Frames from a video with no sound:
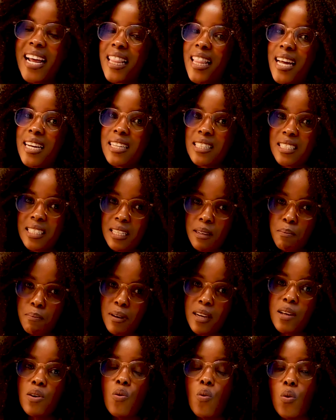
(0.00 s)
and that is
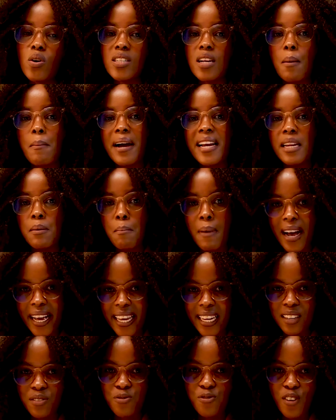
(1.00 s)
simply what a money
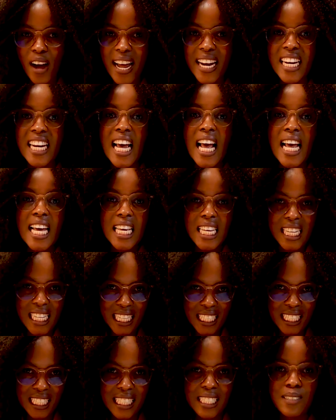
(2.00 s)
market fund
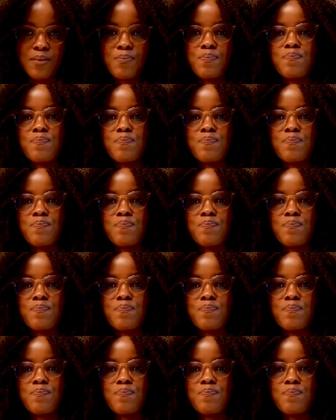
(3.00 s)
is.